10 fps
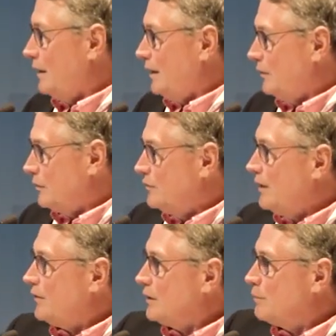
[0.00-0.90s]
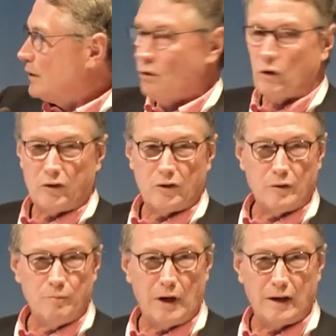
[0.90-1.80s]
And there's nothing but horses
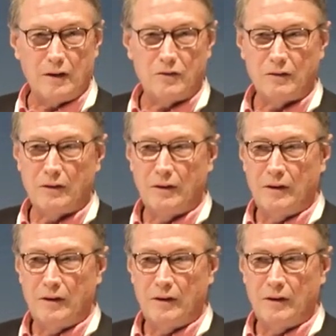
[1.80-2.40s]
and buggies